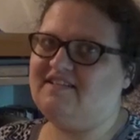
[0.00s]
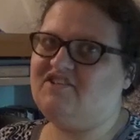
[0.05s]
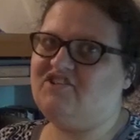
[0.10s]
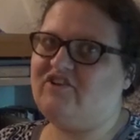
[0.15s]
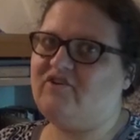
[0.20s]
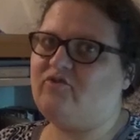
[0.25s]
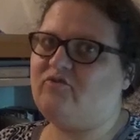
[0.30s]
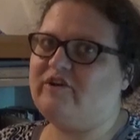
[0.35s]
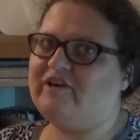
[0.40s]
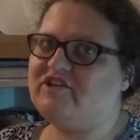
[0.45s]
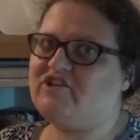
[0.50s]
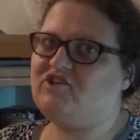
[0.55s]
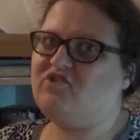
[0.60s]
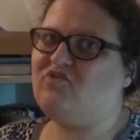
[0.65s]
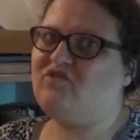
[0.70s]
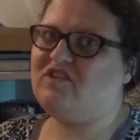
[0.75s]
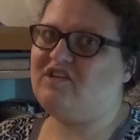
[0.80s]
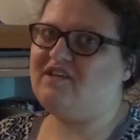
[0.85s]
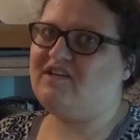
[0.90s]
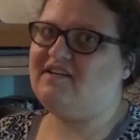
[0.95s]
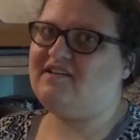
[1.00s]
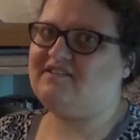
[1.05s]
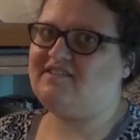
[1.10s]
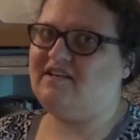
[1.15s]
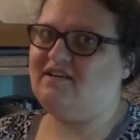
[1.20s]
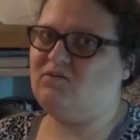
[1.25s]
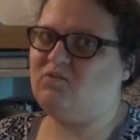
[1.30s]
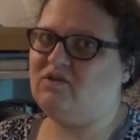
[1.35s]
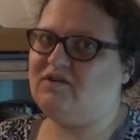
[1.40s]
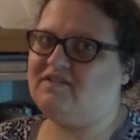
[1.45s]
generational thing because
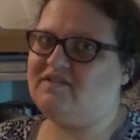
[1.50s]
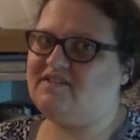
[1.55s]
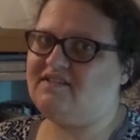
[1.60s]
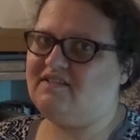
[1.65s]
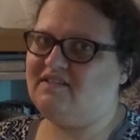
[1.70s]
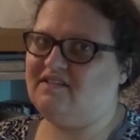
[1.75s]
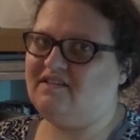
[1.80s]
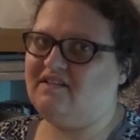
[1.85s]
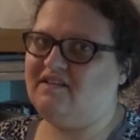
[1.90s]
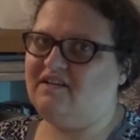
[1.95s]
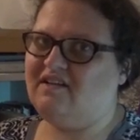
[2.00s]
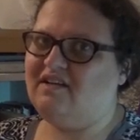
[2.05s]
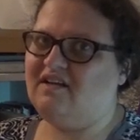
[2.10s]
I was a,